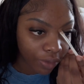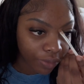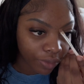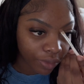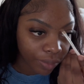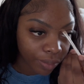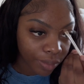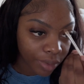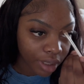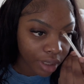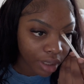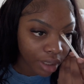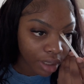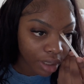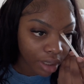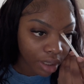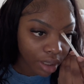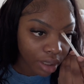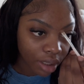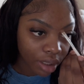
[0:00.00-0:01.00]
for me
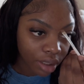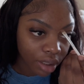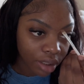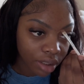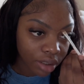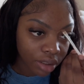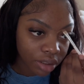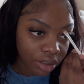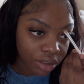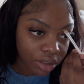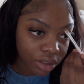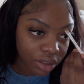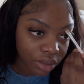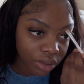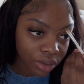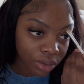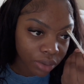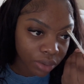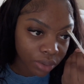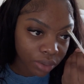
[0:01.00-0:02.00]

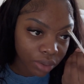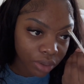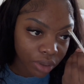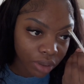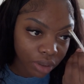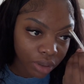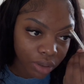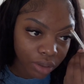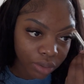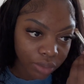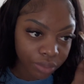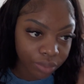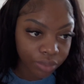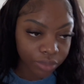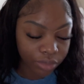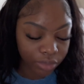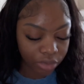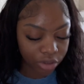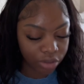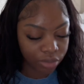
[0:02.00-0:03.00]
to
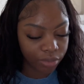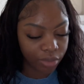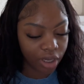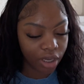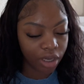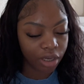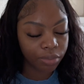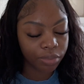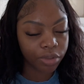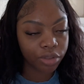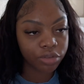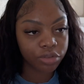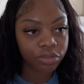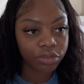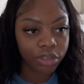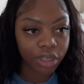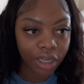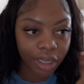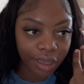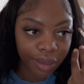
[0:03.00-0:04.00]
do my eyebrows
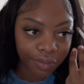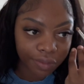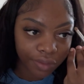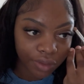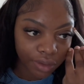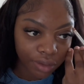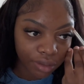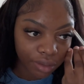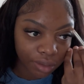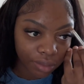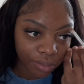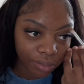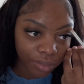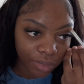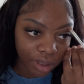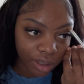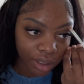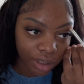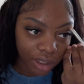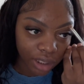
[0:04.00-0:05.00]
when I have
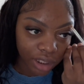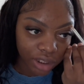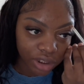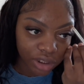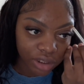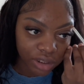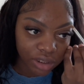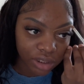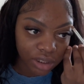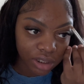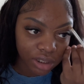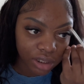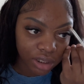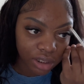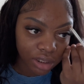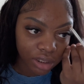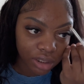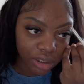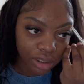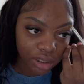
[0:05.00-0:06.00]
my lashes done.
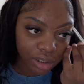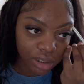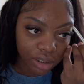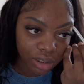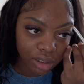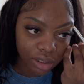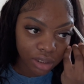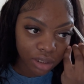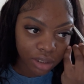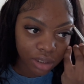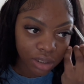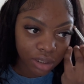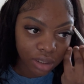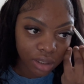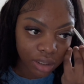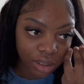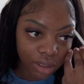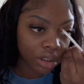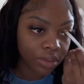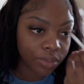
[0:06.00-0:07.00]

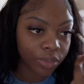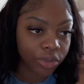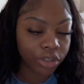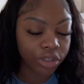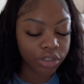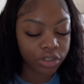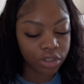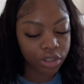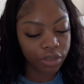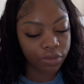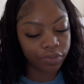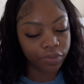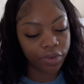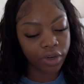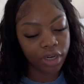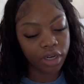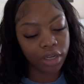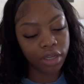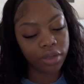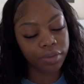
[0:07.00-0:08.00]
Tomorrow is Good
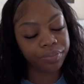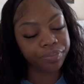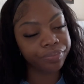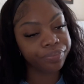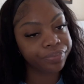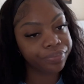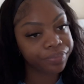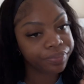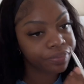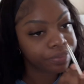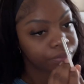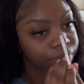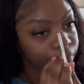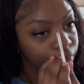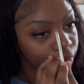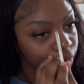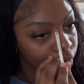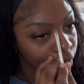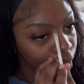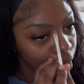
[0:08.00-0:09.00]
Friday.
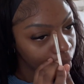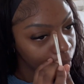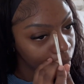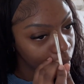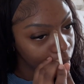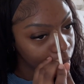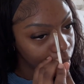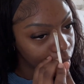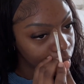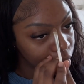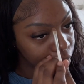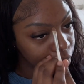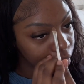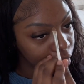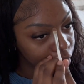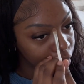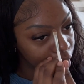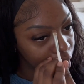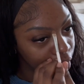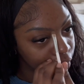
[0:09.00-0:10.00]
My mom
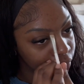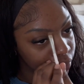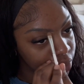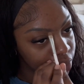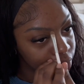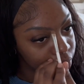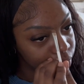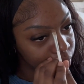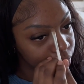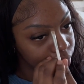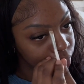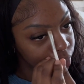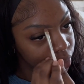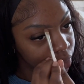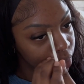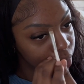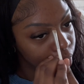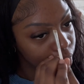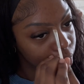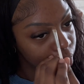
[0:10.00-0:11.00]
don't have to
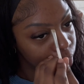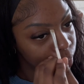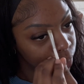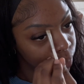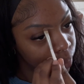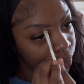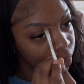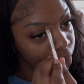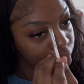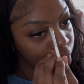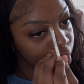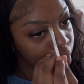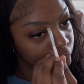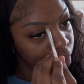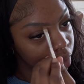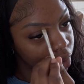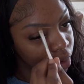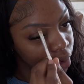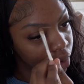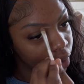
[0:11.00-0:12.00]
work,
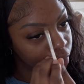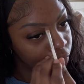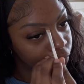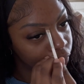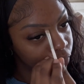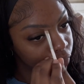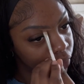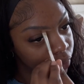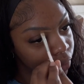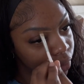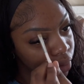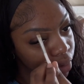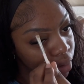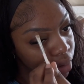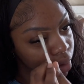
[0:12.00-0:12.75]
therefore